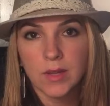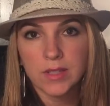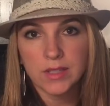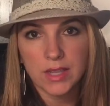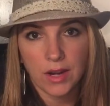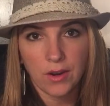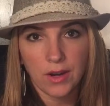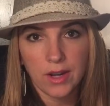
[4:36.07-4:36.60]

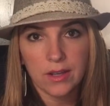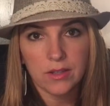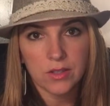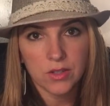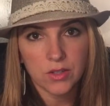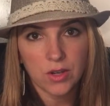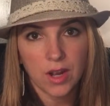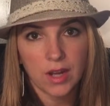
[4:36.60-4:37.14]
Terry,
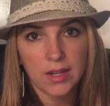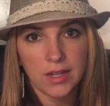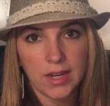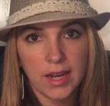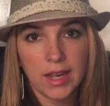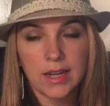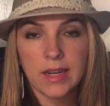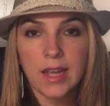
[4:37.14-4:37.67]
Strawn, and
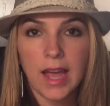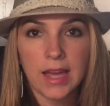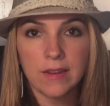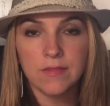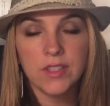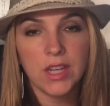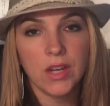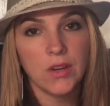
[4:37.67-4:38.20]
Hannah. Out
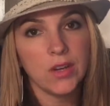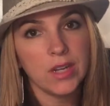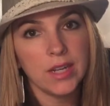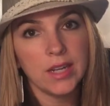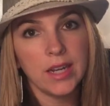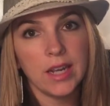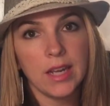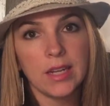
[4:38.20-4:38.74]
of Terry
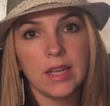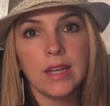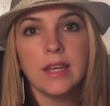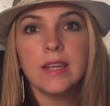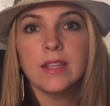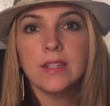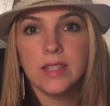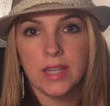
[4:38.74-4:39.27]
and
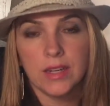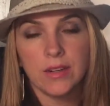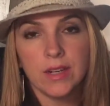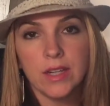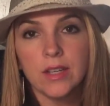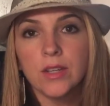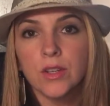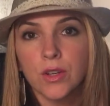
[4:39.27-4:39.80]
Hannah,
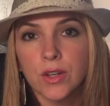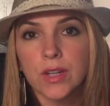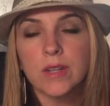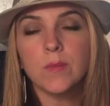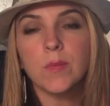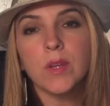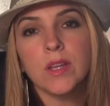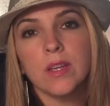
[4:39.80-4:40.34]
Terry, you're going
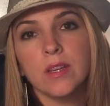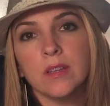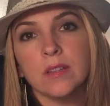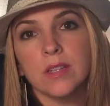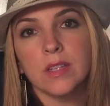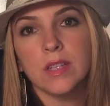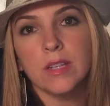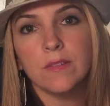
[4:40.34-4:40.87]
to be
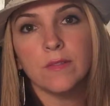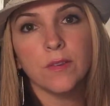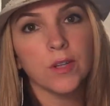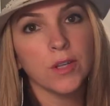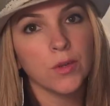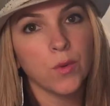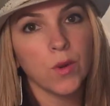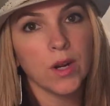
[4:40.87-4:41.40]
the lead for
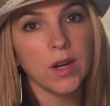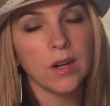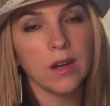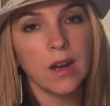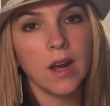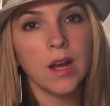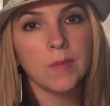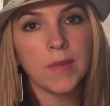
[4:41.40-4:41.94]
your
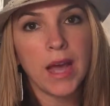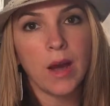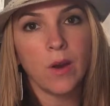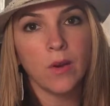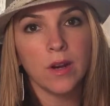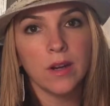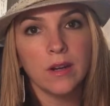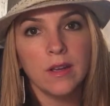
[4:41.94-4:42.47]

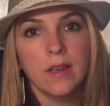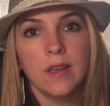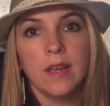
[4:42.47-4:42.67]
hour.